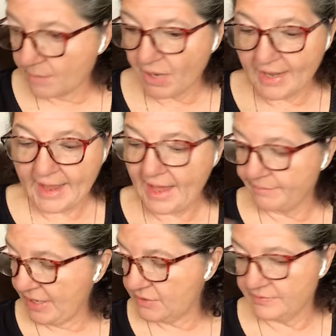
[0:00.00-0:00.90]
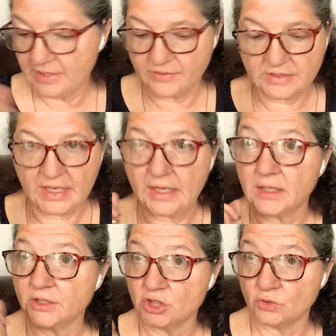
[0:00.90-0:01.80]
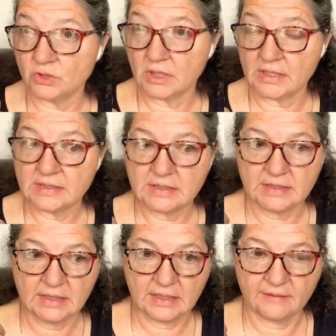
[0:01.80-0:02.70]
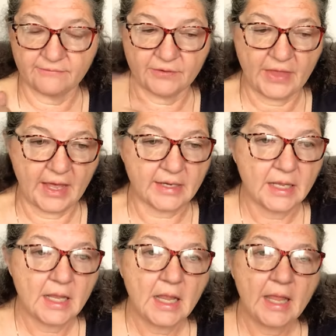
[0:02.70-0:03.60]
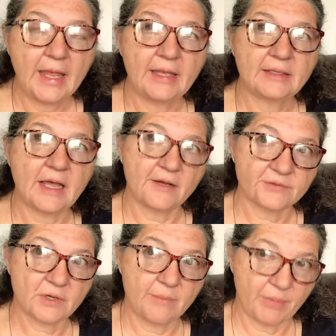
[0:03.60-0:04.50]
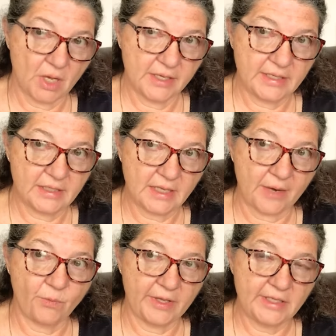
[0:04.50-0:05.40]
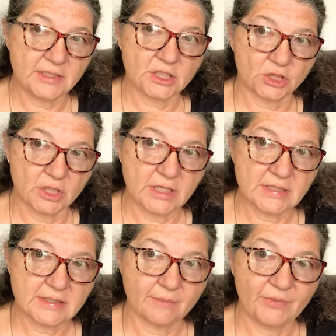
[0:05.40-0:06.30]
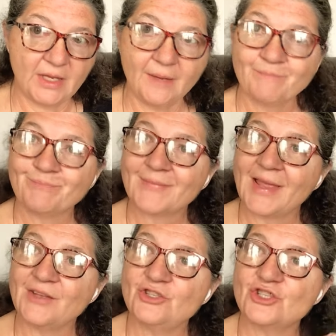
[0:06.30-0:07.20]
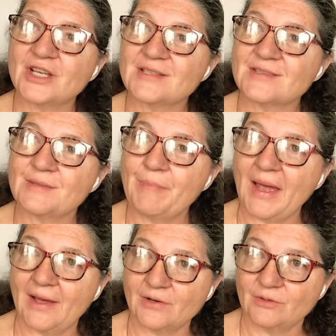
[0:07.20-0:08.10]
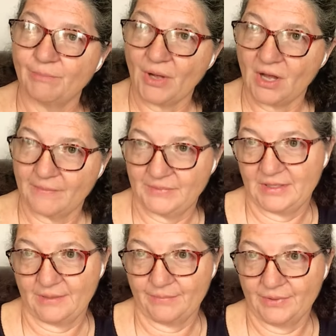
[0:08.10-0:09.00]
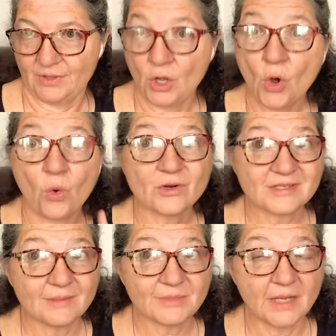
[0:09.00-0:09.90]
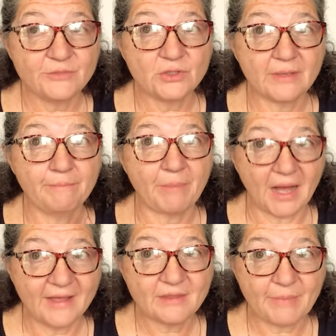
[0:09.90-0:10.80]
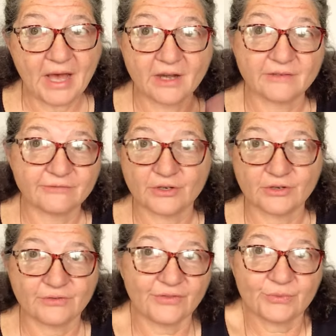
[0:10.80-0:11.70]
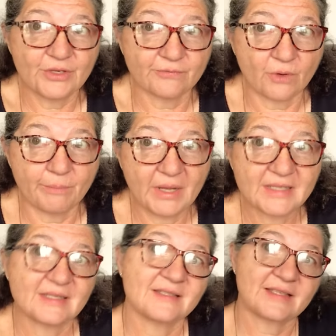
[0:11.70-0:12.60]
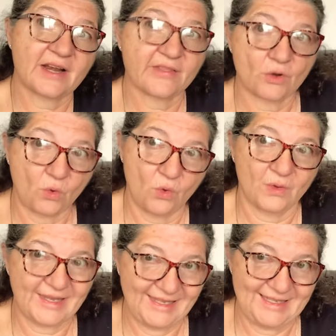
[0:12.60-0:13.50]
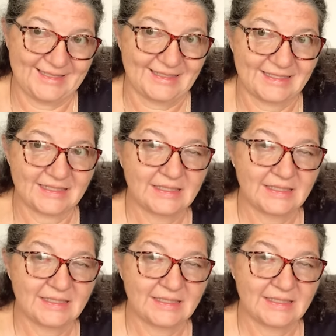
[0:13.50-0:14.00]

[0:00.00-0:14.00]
bought a hat pattern the other day and I showed you guys the kit for that. And after I bought it, I went in to look at something and just the pattern popped up. Or sometimes you can buy the pattern for $3 or $4 instead of their whole kit.